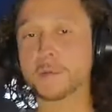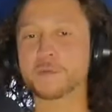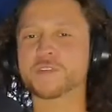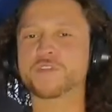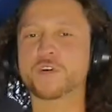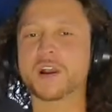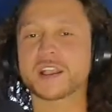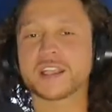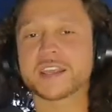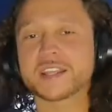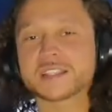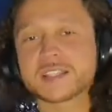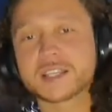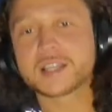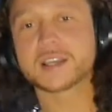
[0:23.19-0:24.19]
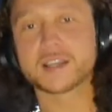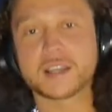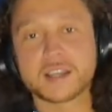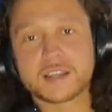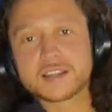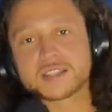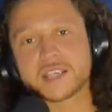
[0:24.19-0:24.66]
before I get
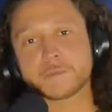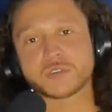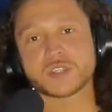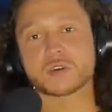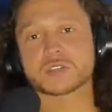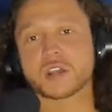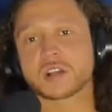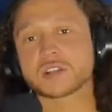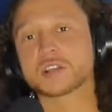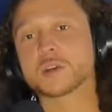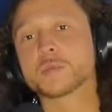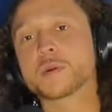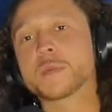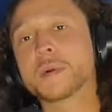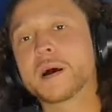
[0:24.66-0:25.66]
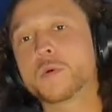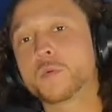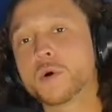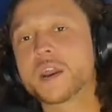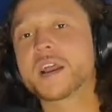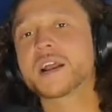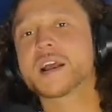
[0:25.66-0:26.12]
into this episode, talk a little bit about
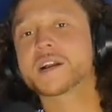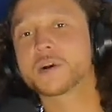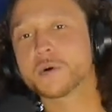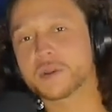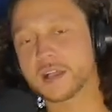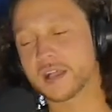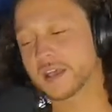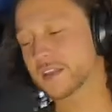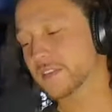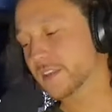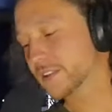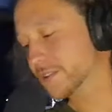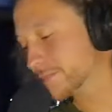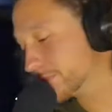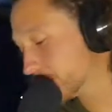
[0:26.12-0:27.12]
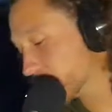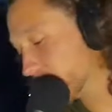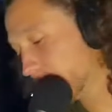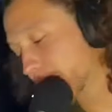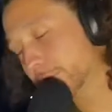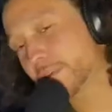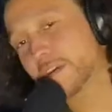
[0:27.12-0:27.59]
what I got going on, and then some,
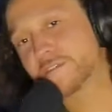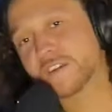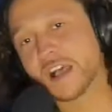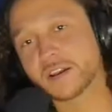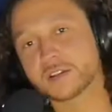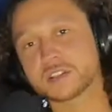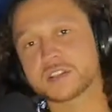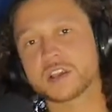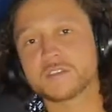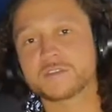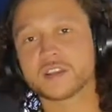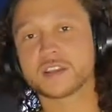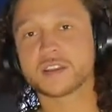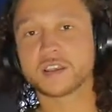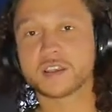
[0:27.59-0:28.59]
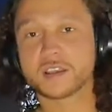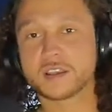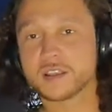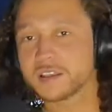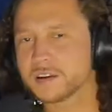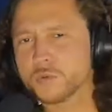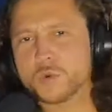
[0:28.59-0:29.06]
NBA final stuff and
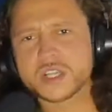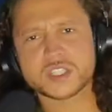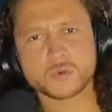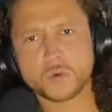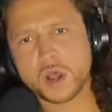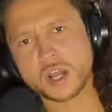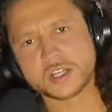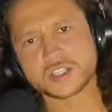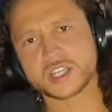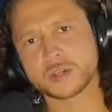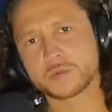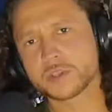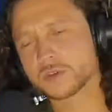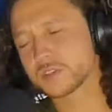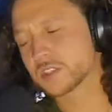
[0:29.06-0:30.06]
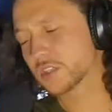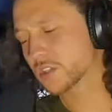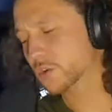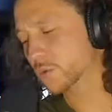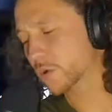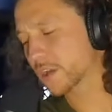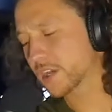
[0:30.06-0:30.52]
a little what to watch like we used to
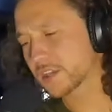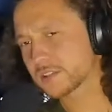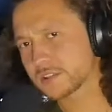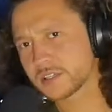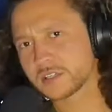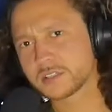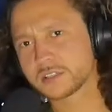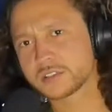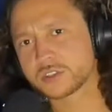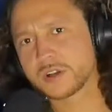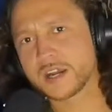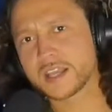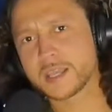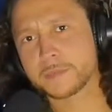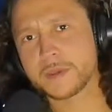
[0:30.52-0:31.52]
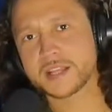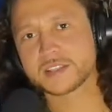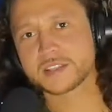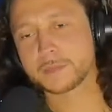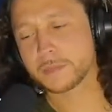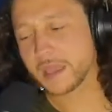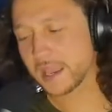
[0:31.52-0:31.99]
do. We're gonna try to get back
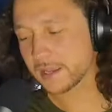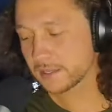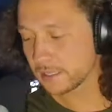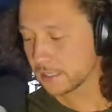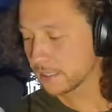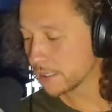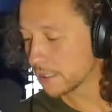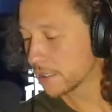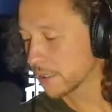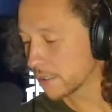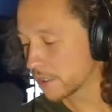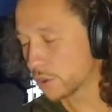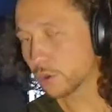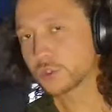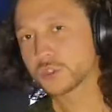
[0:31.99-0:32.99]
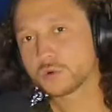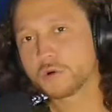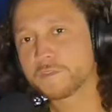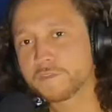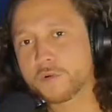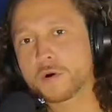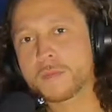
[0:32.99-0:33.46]
to the old
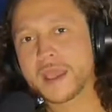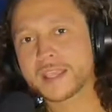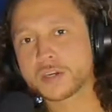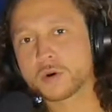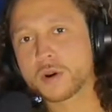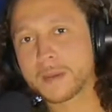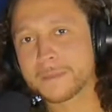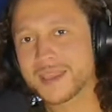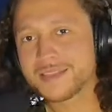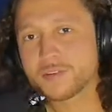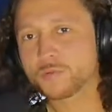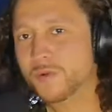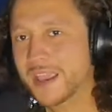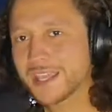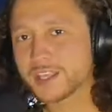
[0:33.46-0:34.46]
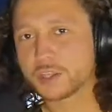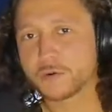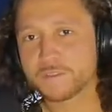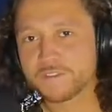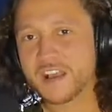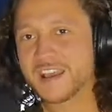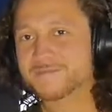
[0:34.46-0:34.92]
school format. You know what I mean? The regular
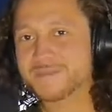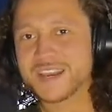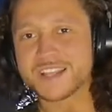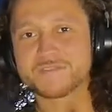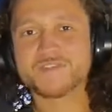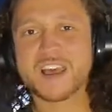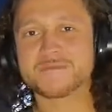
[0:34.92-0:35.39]
5 minutes,